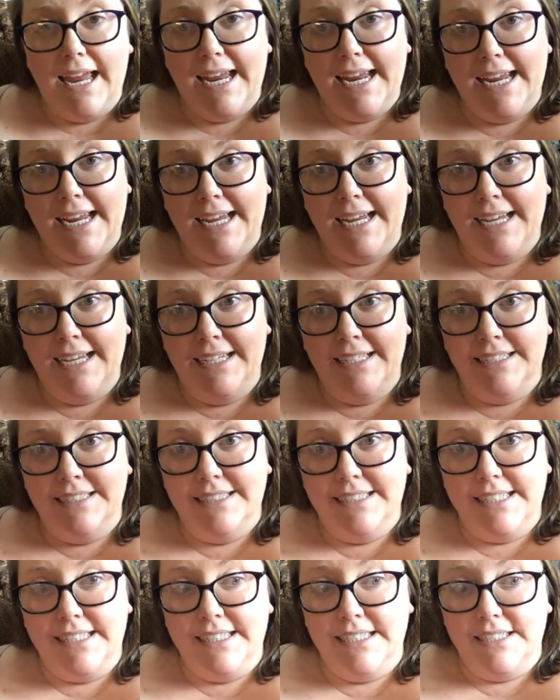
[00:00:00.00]

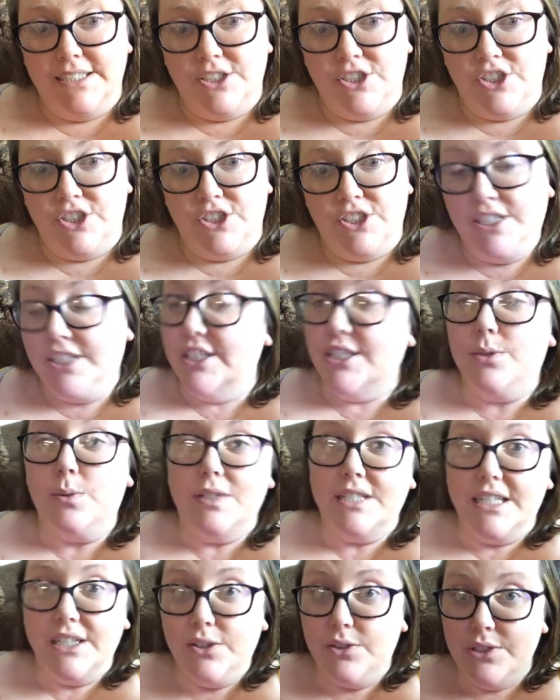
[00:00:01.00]
and she just
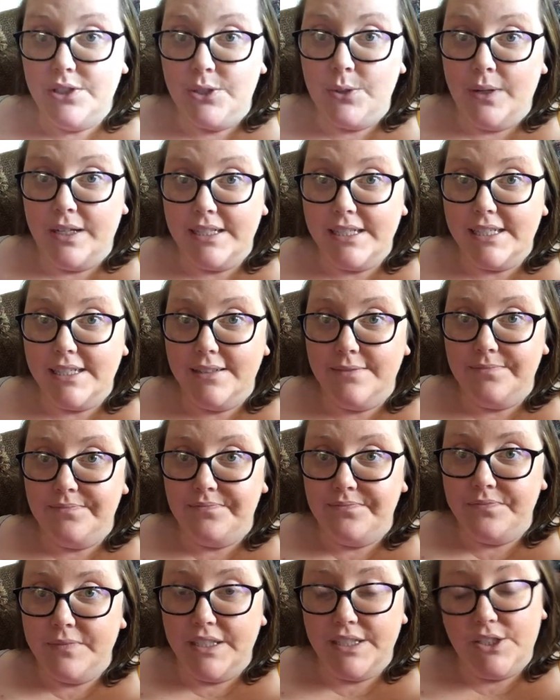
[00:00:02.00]
wasn't used to it.
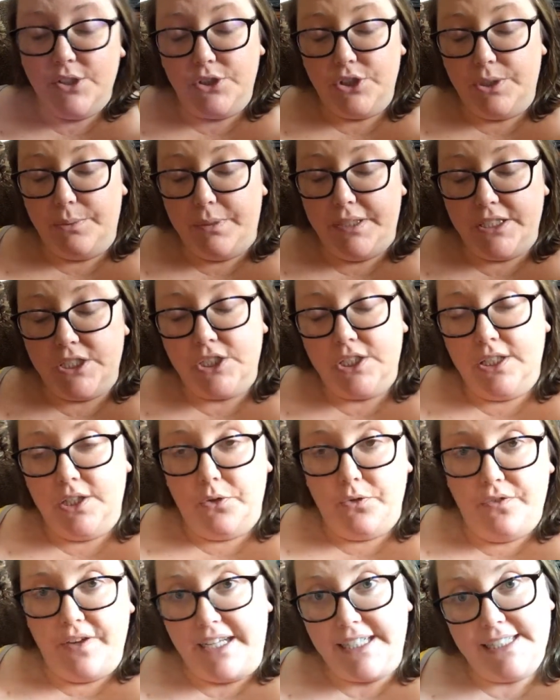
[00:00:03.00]
And so she pitched a
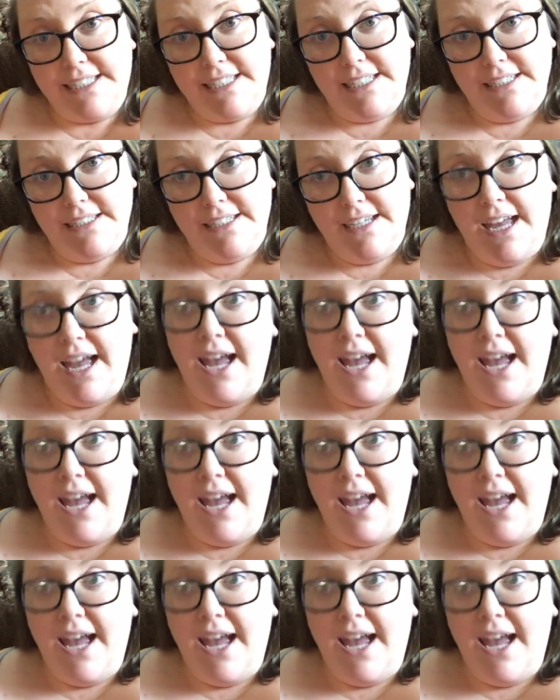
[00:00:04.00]
little fit.